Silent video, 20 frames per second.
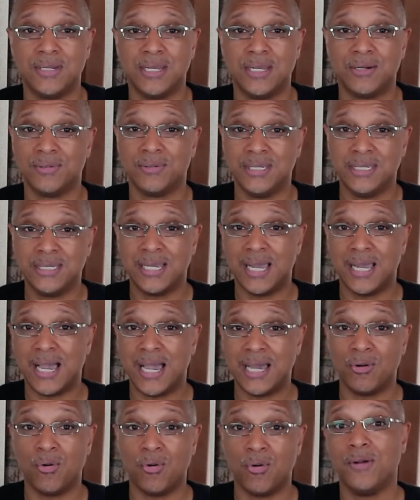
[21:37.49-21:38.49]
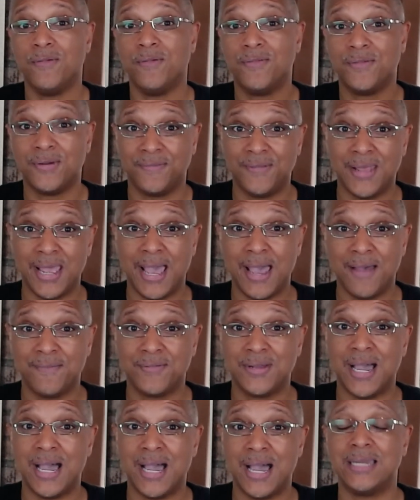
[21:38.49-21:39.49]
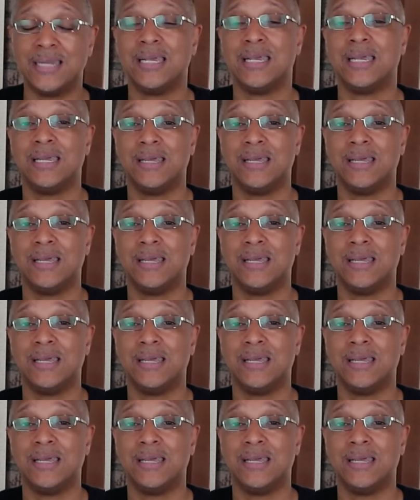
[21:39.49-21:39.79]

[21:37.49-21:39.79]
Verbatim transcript: they don't need God, or even if they have God,